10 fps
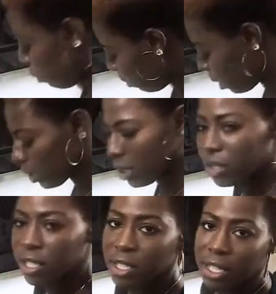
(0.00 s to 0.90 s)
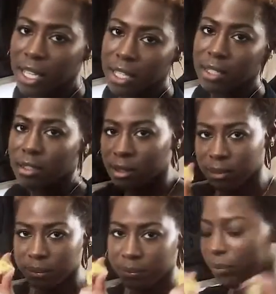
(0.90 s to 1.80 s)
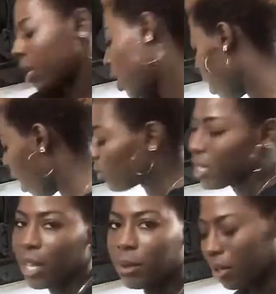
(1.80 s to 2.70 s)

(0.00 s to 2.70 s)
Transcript: here just in case. I'll see how it